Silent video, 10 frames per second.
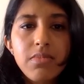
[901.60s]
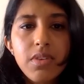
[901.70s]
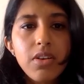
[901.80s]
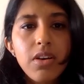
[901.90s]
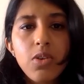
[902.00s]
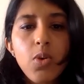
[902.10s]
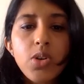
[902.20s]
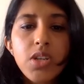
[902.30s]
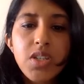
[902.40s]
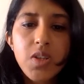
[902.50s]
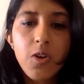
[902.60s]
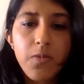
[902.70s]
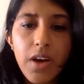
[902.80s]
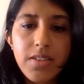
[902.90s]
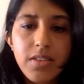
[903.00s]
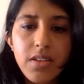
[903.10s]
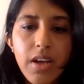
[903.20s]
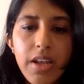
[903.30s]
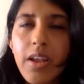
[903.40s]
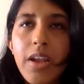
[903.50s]
go digital
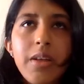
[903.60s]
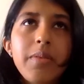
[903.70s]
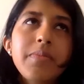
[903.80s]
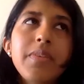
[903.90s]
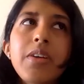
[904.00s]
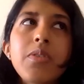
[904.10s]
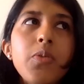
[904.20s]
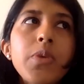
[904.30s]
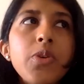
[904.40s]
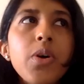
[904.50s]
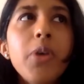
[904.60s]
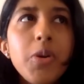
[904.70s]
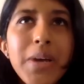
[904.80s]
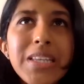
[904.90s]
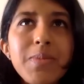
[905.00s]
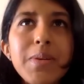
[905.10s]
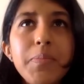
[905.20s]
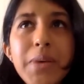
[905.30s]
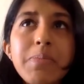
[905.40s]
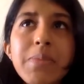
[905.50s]
faster. And we know about
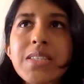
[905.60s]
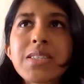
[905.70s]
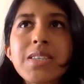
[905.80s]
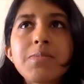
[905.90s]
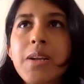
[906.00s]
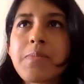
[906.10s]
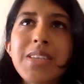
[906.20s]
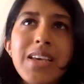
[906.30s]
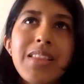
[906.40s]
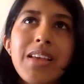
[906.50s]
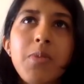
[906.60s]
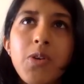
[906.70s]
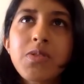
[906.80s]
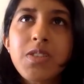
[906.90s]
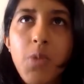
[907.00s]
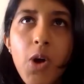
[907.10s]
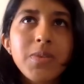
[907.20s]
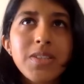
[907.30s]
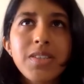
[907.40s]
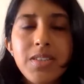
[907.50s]
big businesses, but I'm saying that about small
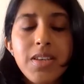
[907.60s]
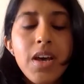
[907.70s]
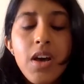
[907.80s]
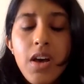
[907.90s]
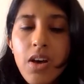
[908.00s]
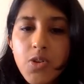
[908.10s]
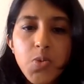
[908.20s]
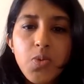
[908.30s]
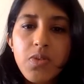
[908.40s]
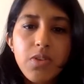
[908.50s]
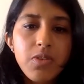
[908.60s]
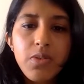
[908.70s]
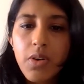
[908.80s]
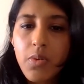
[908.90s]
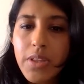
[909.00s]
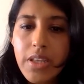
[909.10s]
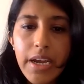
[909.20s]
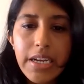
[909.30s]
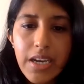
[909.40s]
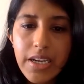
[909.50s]
businesses too. With the
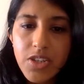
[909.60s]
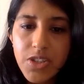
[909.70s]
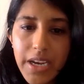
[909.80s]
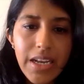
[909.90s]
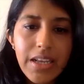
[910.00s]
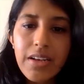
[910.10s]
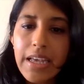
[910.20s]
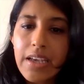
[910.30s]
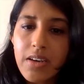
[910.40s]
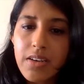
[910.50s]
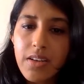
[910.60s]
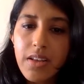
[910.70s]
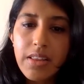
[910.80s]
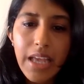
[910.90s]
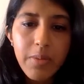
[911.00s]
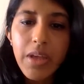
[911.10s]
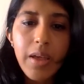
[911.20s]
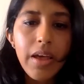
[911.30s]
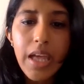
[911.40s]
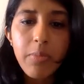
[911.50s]
right kind of training, like they'll
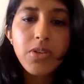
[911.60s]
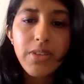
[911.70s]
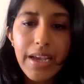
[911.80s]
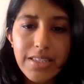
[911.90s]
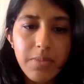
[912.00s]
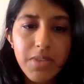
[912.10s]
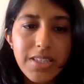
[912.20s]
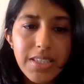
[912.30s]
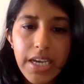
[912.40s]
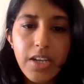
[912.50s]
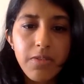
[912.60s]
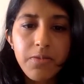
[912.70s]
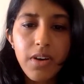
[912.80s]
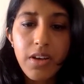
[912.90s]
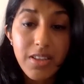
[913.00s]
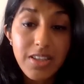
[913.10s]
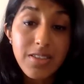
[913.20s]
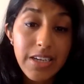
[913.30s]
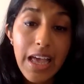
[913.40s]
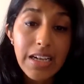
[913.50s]
be able to accept this kind of
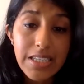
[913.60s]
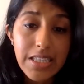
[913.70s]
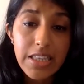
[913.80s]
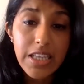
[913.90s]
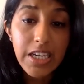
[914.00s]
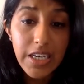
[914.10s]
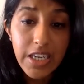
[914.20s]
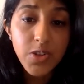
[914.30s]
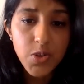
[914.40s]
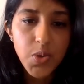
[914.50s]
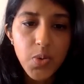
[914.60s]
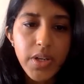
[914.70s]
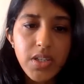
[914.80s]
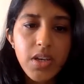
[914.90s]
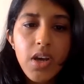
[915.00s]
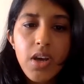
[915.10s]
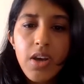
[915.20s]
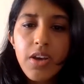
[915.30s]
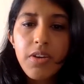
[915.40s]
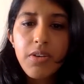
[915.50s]
this reality that they need to do it.
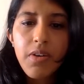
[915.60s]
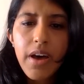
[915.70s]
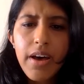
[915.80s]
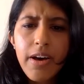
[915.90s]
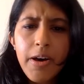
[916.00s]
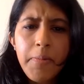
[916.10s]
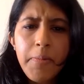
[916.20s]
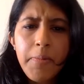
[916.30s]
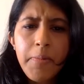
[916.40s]
And